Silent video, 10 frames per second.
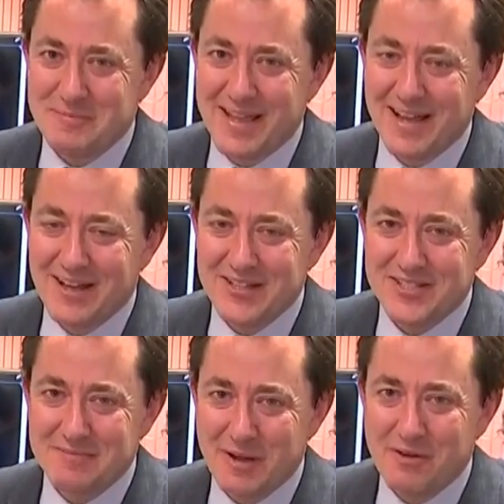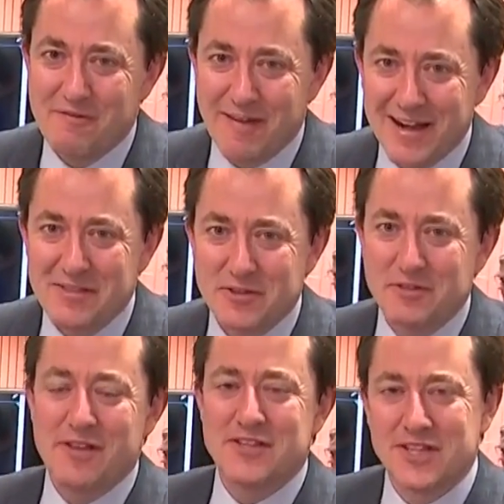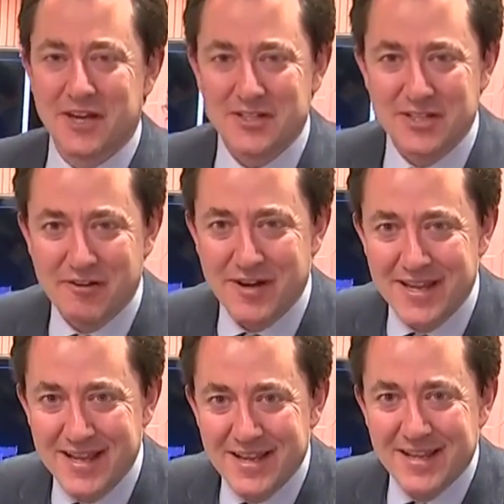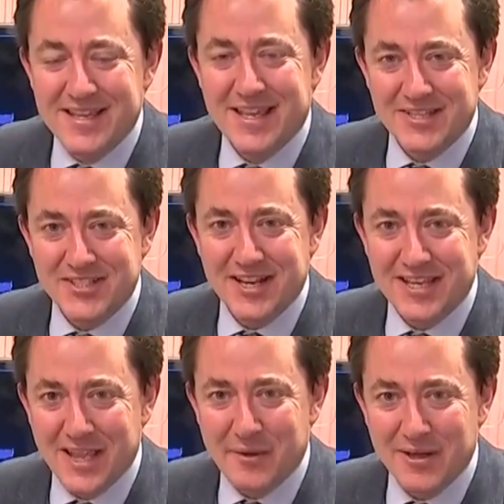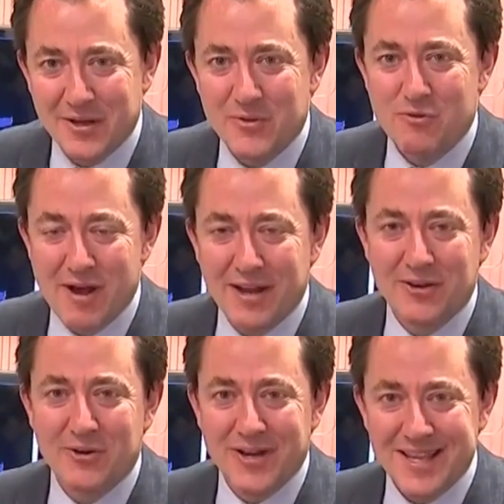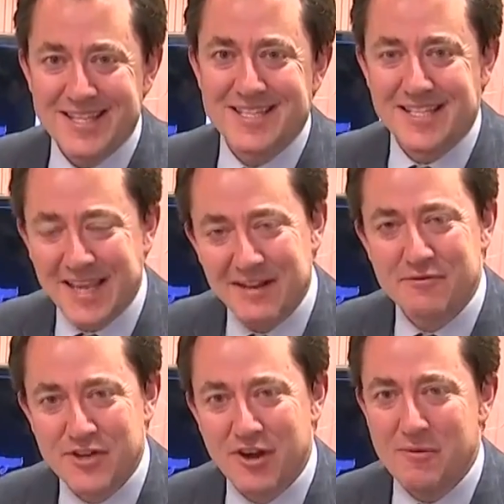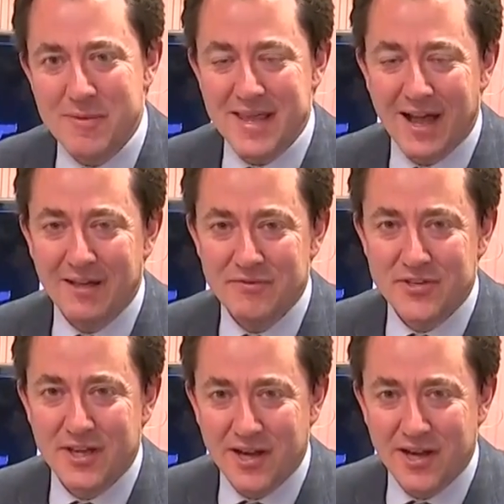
that's being asked. Michael Fallon, the Defence Secretary, yesterday going on the record instead of Jeremy Hunt.